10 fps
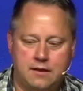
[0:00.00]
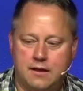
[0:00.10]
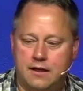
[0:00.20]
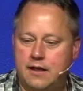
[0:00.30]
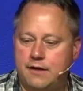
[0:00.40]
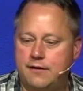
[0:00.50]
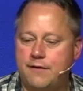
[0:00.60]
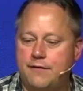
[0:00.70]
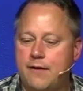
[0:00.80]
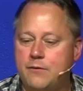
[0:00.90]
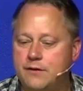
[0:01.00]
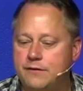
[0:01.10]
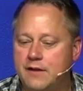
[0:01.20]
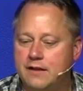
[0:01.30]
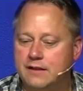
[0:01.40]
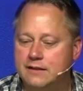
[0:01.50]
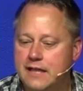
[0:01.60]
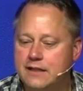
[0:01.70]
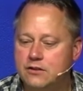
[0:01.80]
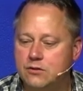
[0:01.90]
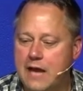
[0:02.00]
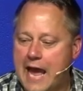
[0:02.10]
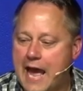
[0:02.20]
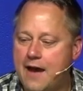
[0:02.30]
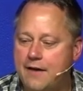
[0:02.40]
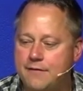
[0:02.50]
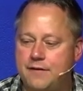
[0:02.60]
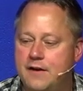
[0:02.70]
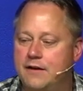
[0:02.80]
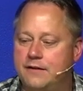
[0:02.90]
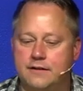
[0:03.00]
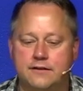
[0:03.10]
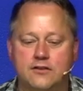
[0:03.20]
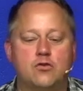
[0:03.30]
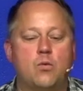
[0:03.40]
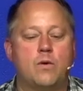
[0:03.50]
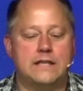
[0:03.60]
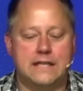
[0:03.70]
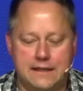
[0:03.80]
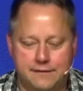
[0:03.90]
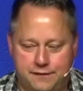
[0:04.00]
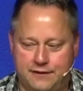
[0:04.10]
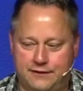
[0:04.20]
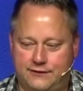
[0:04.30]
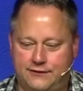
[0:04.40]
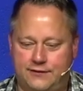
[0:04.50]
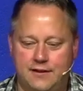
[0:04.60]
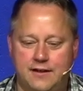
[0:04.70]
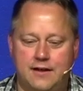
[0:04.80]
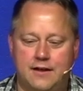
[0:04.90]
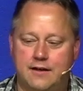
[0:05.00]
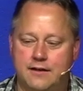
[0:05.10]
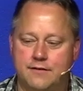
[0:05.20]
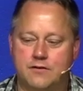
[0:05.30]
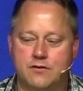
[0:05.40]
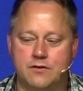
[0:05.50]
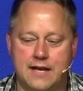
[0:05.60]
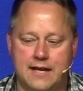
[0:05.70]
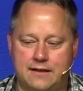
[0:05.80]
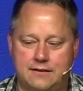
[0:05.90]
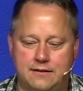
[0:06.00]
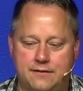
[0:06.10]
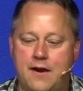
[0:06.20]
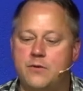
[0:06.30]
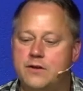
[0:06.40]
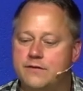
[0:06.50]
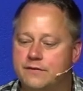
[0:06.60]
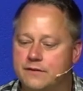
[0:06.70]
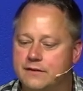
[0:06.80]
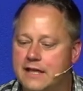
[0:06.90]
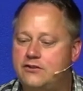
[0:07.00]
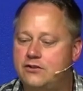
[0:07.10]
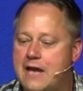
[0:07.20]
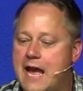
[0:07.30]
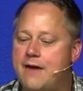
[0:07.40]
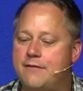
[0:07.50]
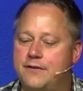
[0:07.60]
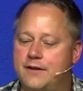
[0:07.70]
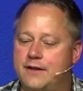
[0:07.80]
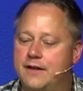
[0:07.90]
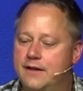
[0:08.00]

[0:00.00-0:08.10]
If I would have let you have the, the 20 ephahs uh, of grain, if I would have let you have the,